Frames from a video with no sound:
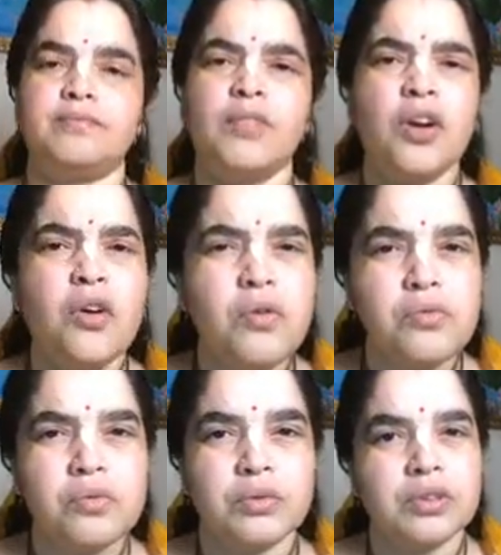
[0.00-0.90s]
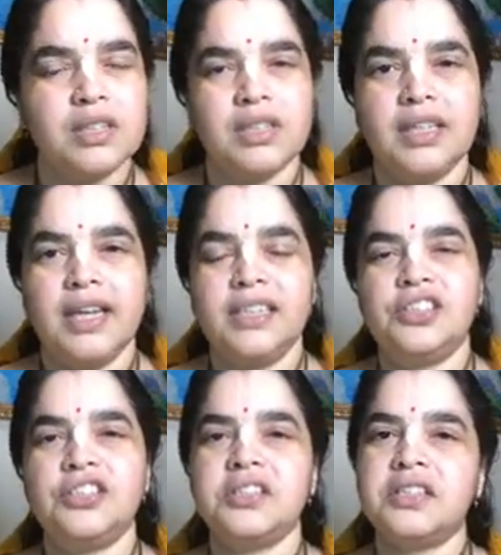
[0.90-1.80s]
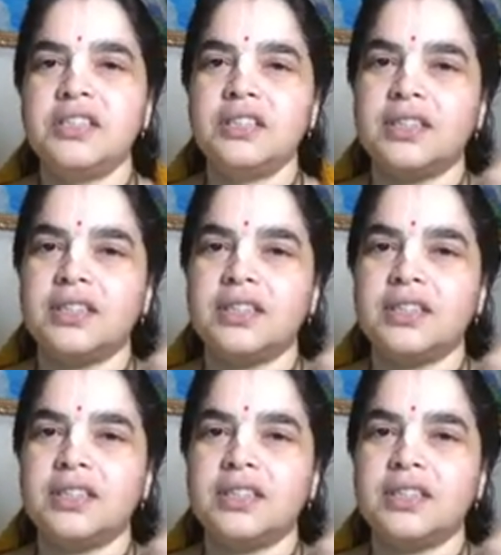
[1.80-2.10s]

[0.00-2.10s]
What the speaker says: No, it's just